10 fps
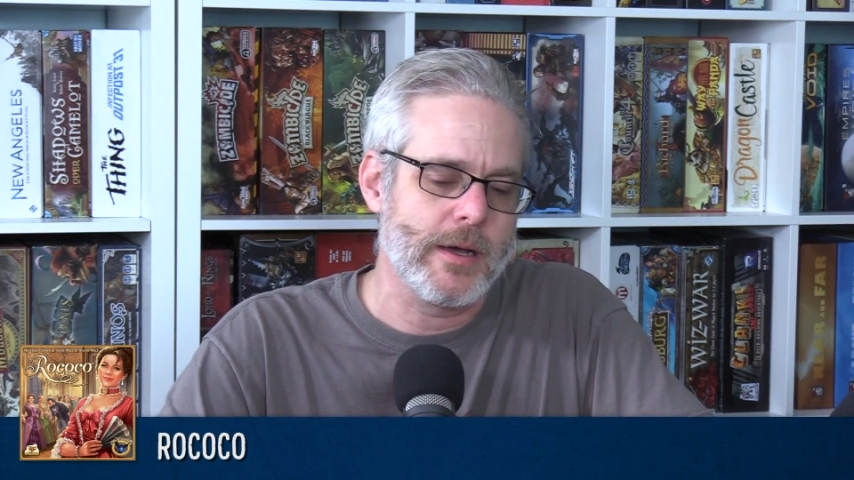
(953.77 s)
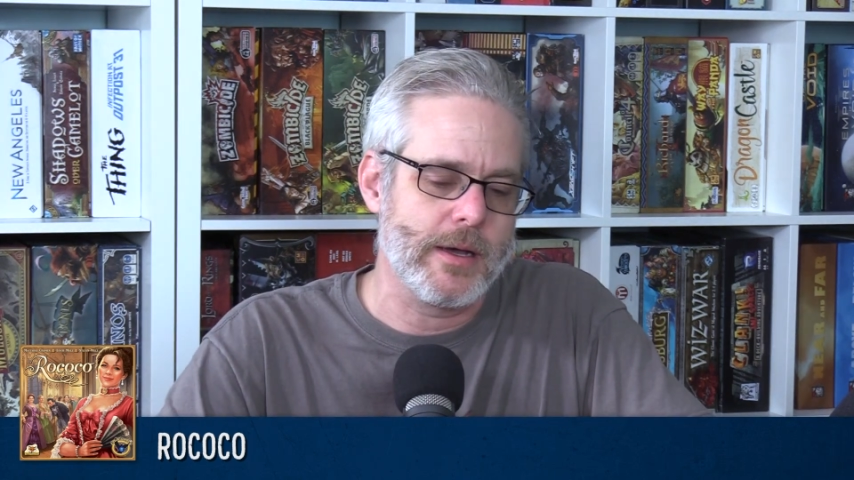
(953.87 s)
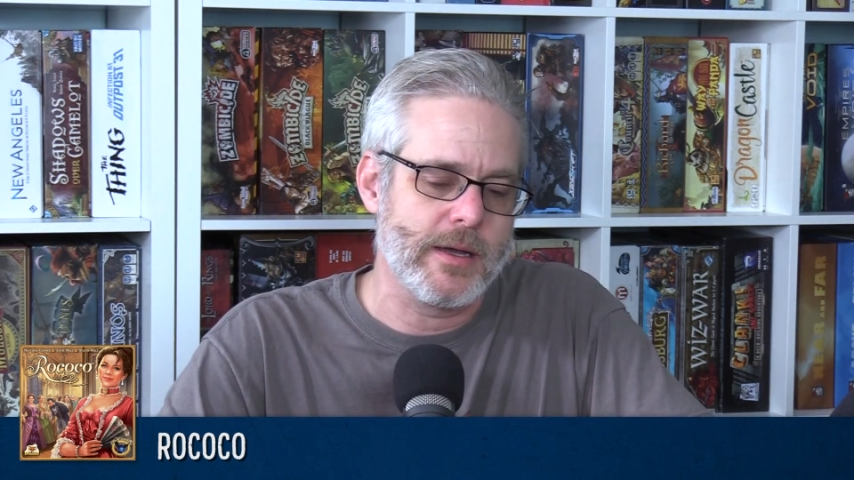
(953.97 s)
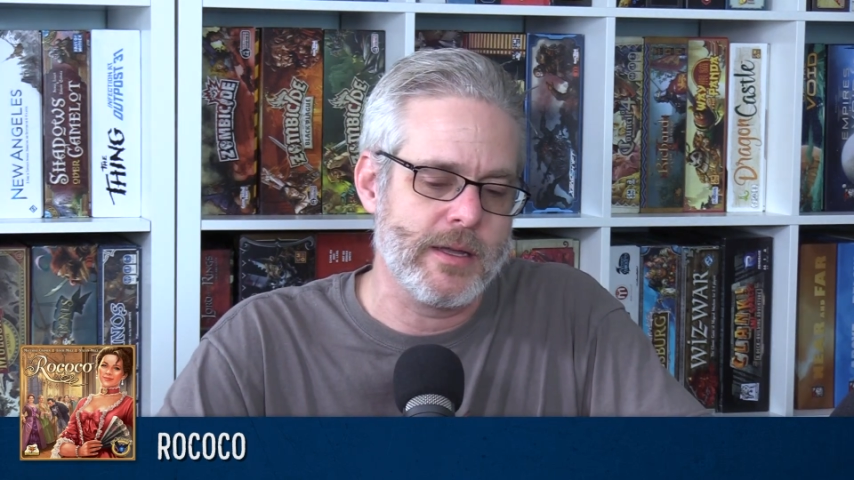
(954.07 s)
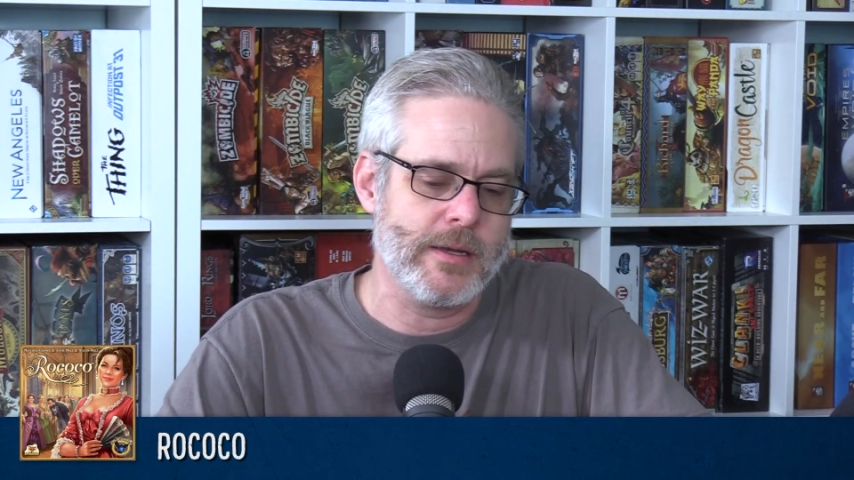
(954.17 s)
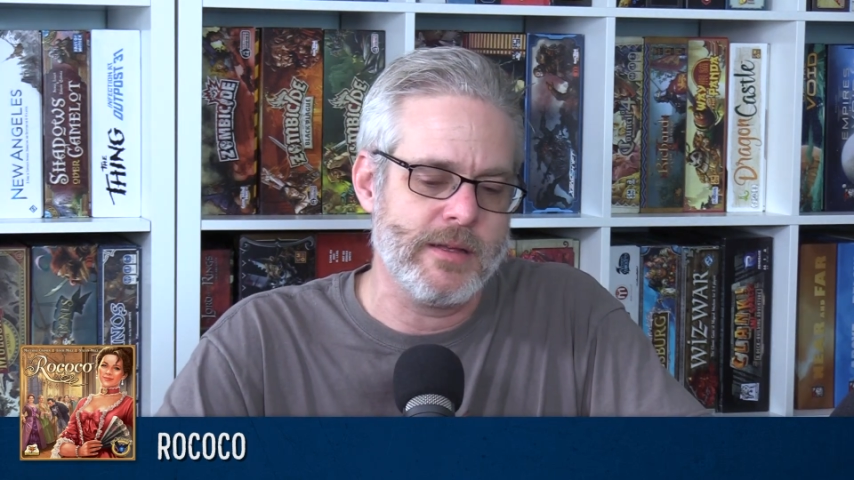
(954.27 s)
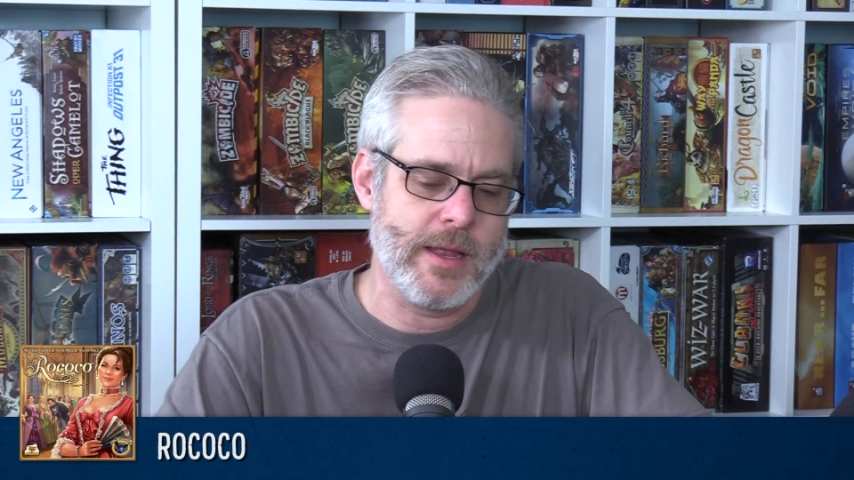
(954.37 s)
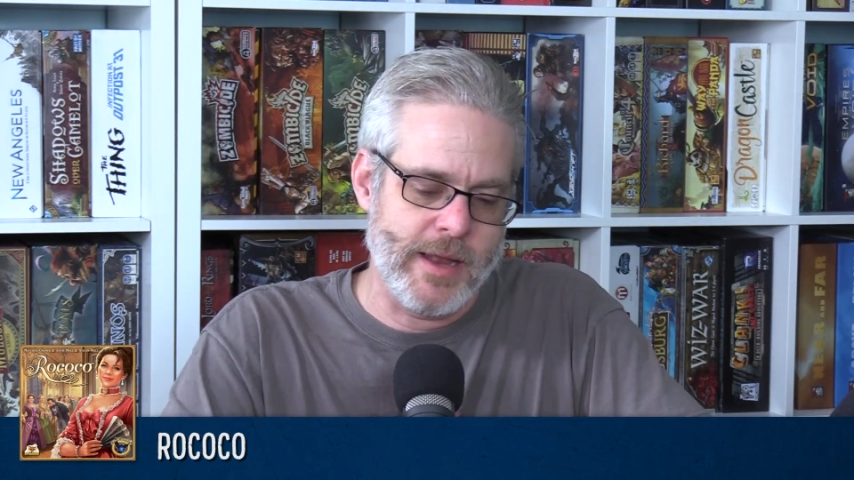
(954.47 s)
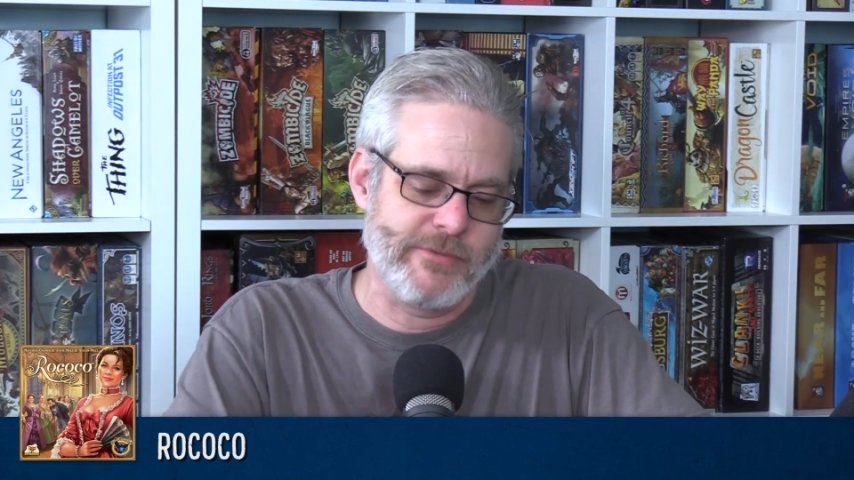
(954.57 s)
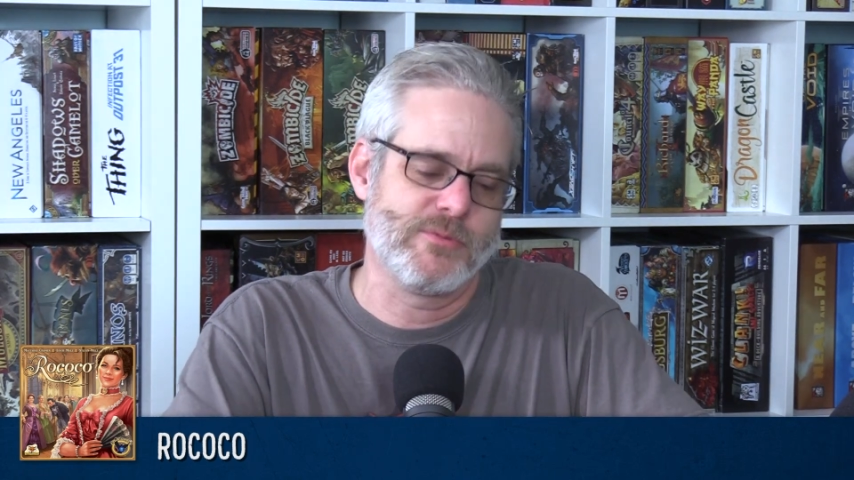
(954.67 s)

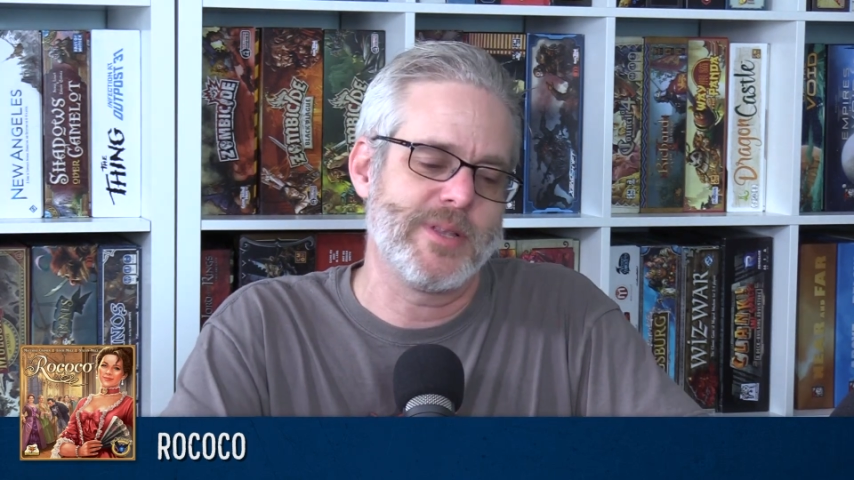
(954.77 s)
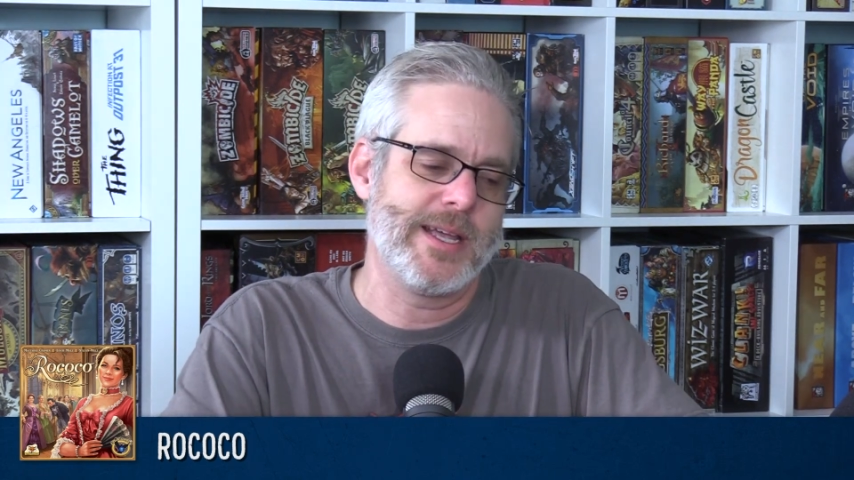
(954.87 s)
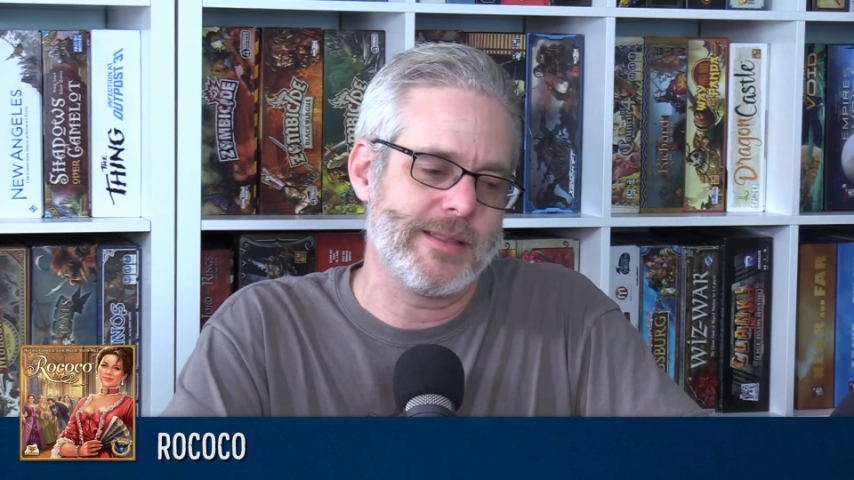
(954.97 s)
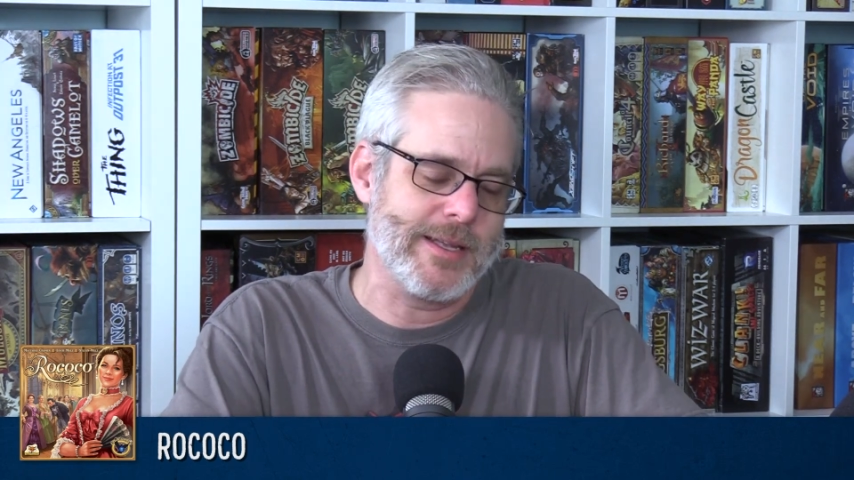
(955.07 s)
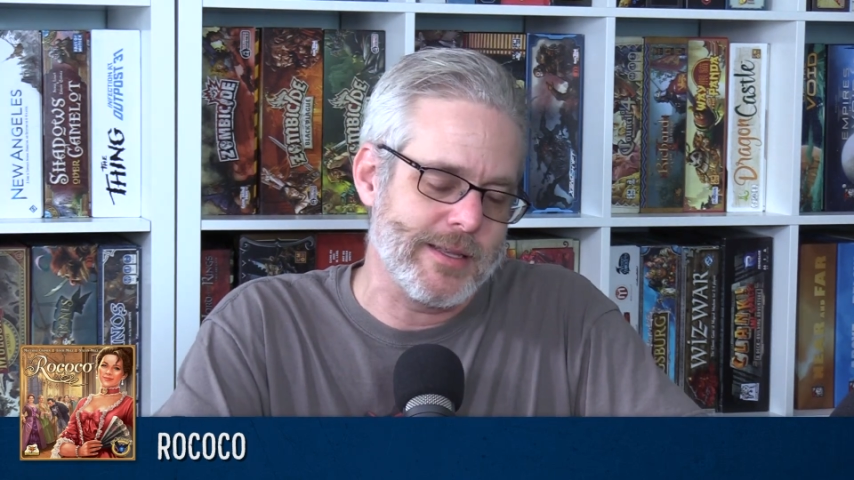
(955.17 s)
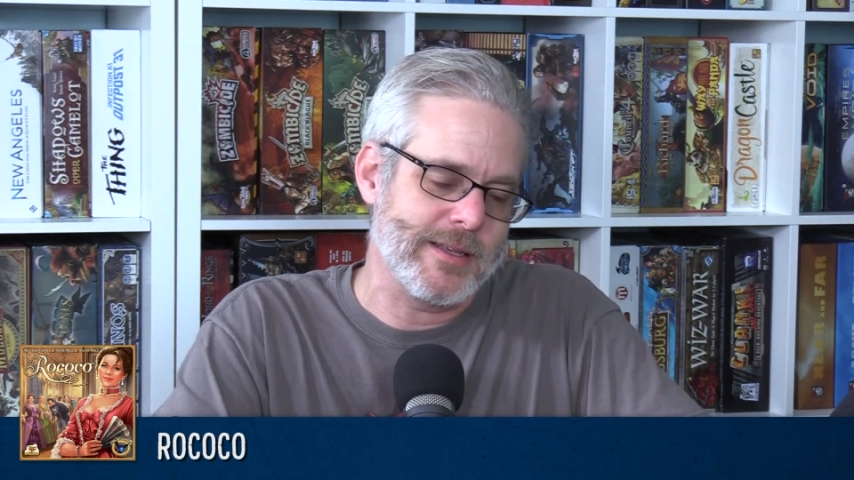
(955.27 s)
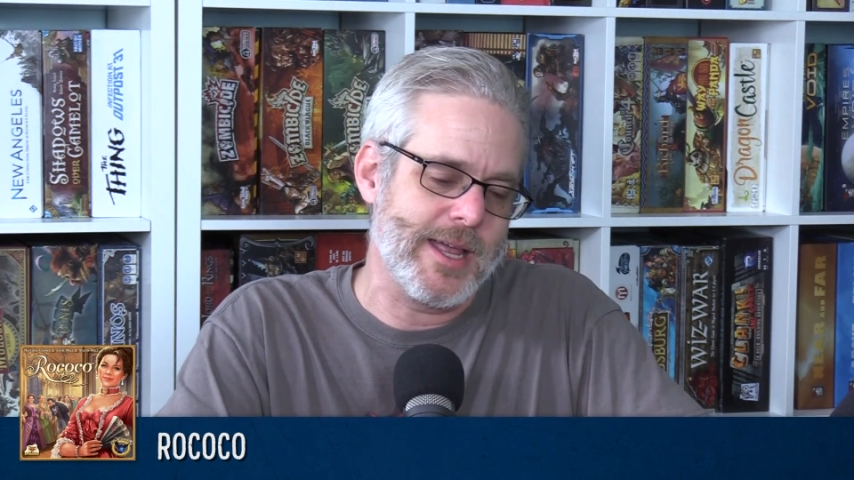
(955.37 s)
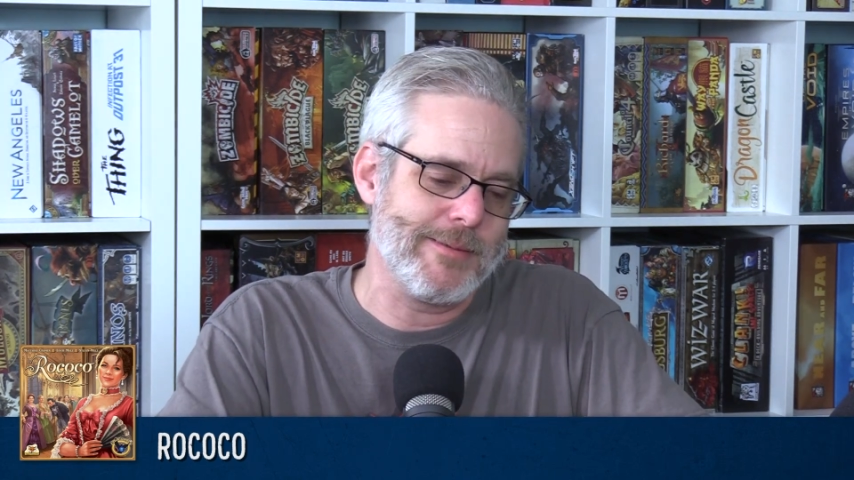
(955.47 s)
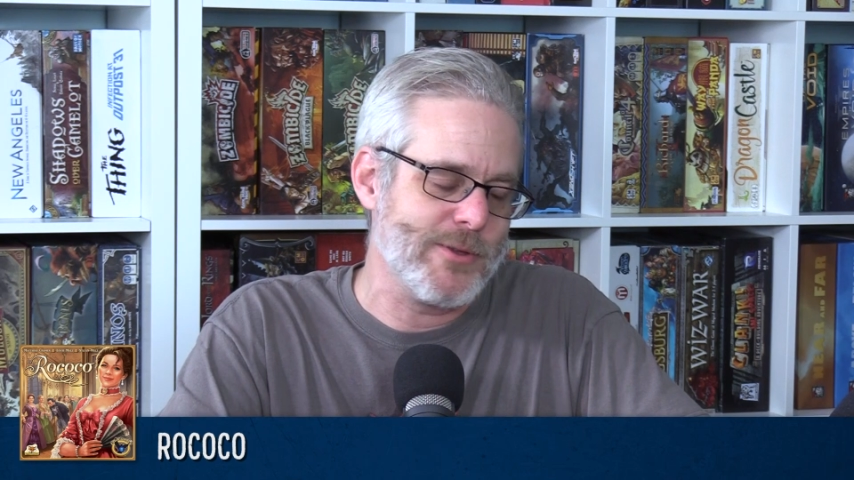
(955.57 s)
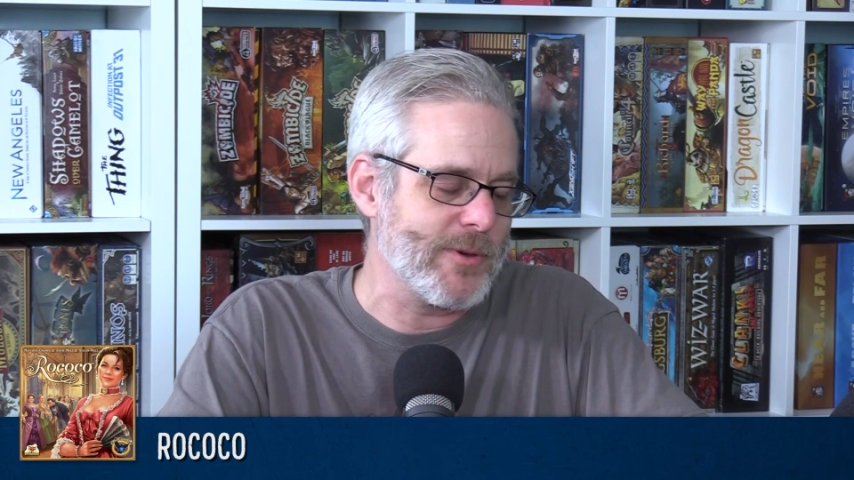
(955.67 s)
inevitably at the end of the game,